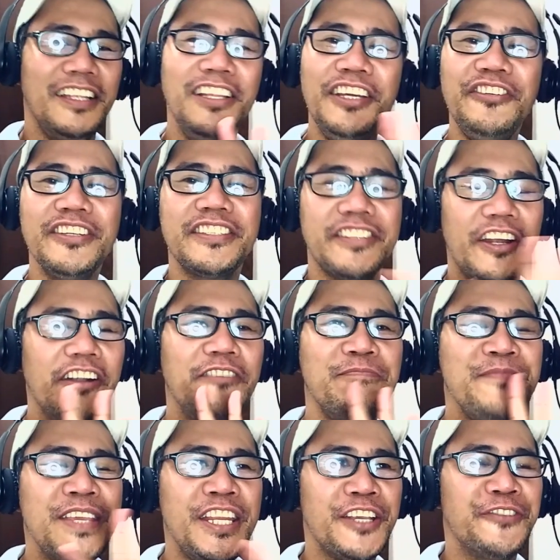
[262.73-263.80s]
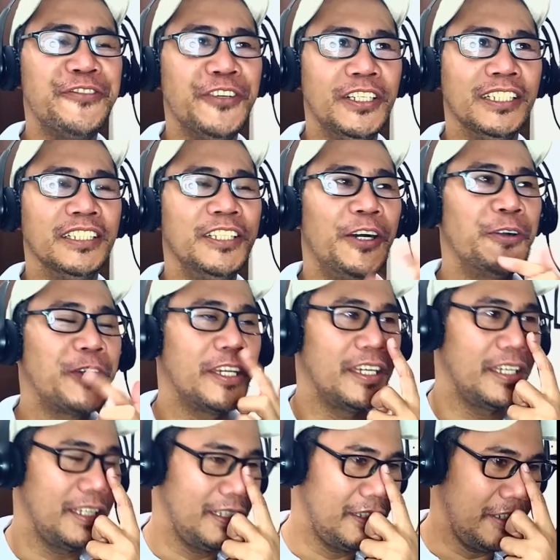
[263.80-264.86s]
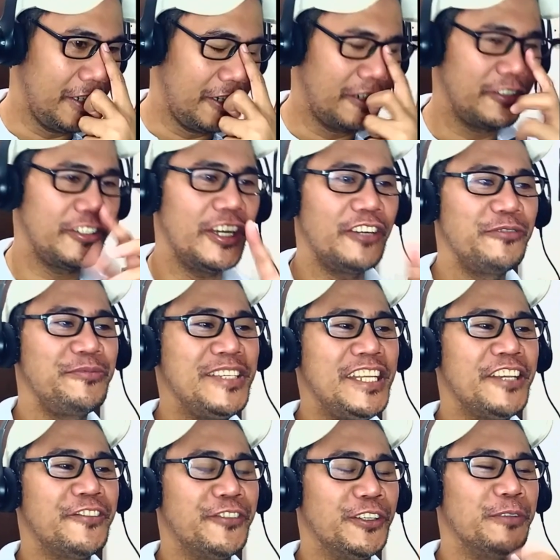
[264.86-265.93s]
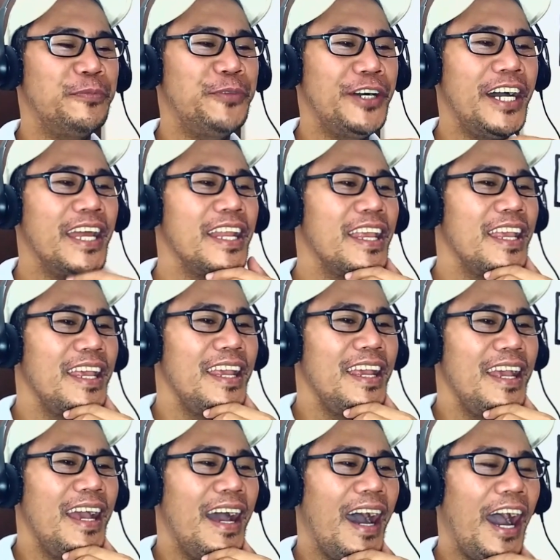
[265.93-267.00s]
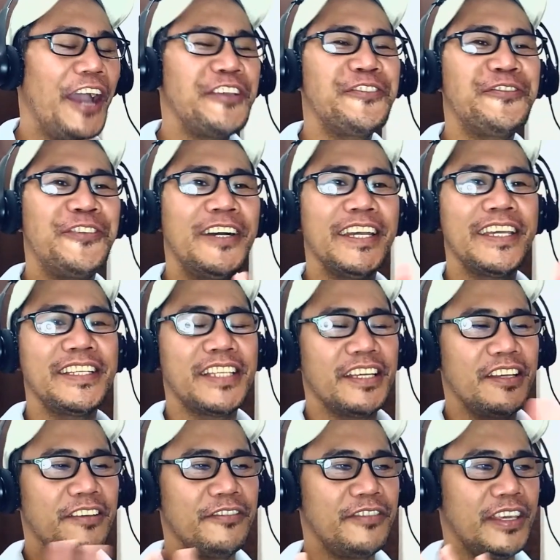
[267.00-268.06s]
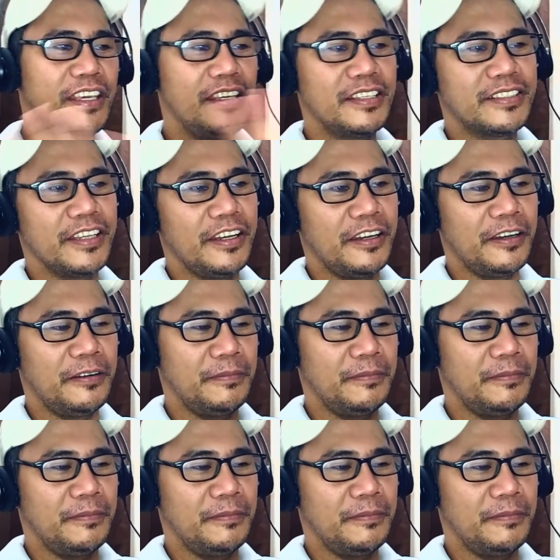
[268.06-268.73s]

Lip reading: The lyrics are meaningful, okay? They are meaningful, but I find these